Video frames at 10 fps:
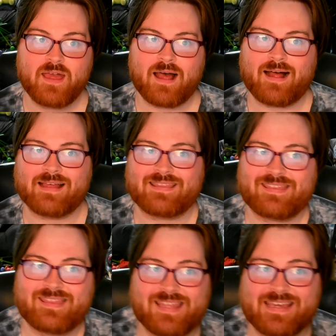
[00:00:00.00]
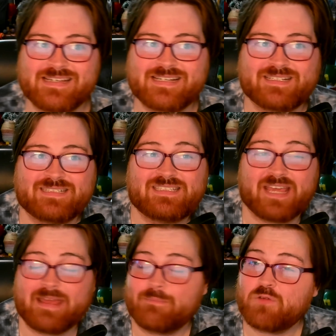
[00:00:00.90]
I think
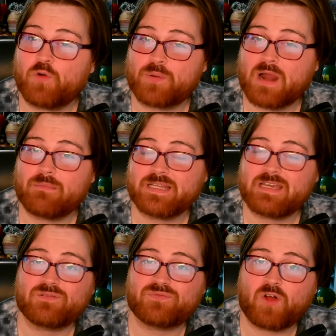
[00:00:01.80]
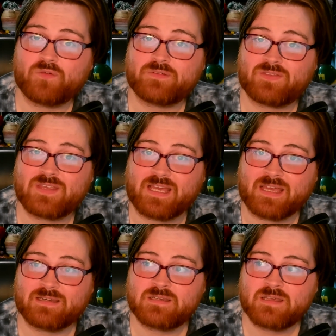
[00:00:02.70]
Sami will probably get involved at the
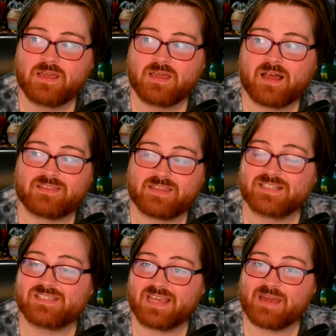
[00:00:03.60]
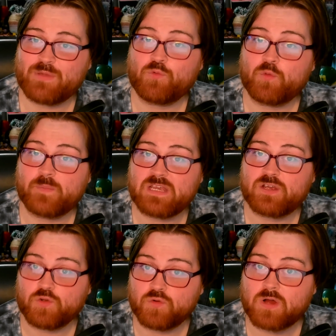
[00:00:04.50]
end. I think Sami will be
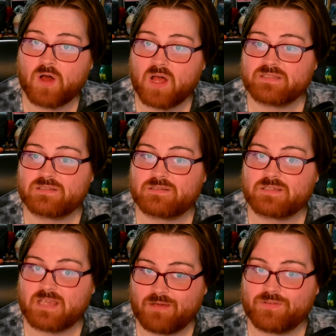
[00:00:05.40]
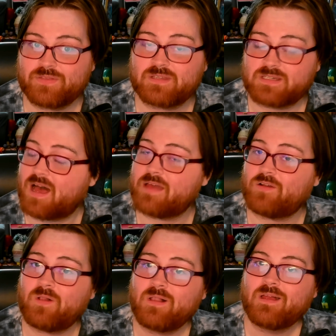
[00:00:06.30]
who costs Kevin the
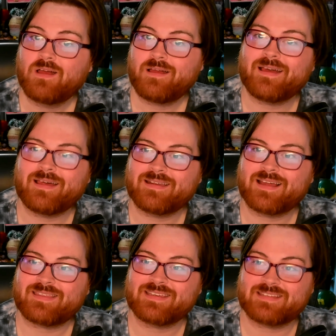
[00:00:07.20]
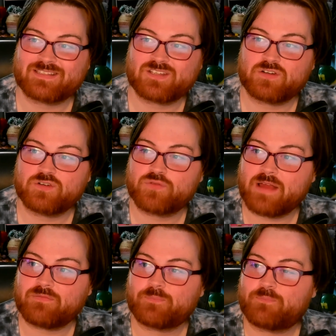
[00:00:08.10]
title, and I think that's going to
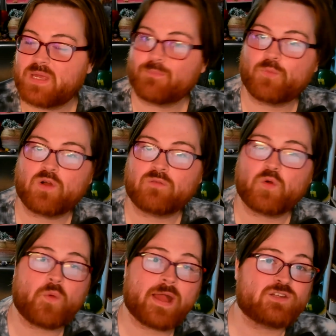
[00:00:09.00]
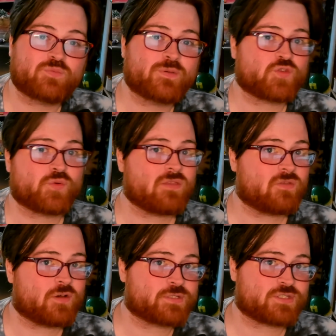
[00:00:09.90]
drive a bit more of a wedge between
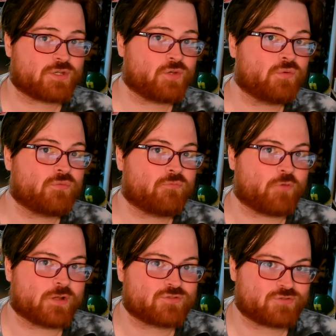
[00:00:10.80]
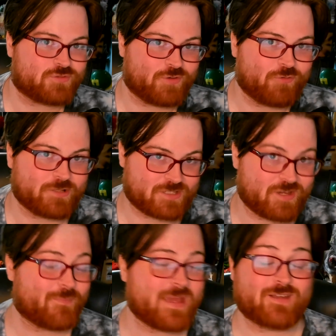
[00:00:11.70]
those two, which is
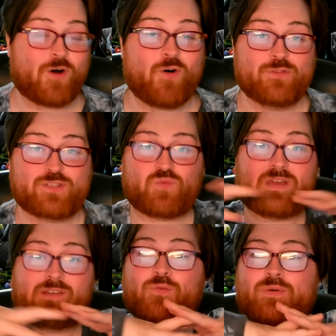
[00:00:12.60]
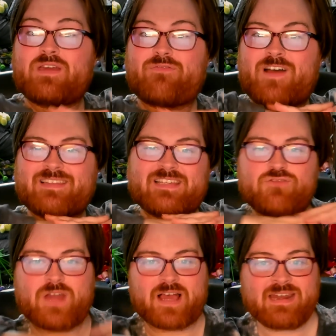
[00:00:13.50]
going to make it all the sweeter when they finally
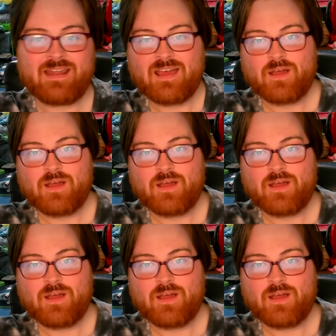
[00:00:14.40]
unite.